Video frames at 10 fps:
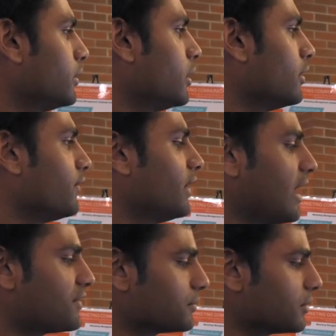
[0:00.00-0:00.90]
because they
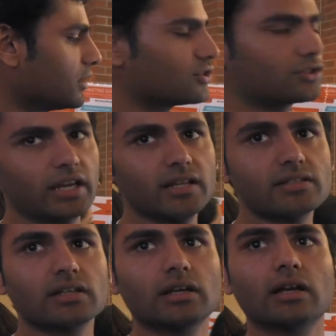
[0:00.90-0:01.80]
see that, wow, I could
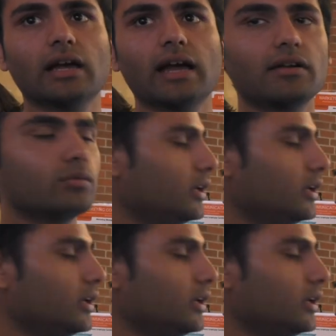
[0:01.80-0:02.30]
get involved with some of these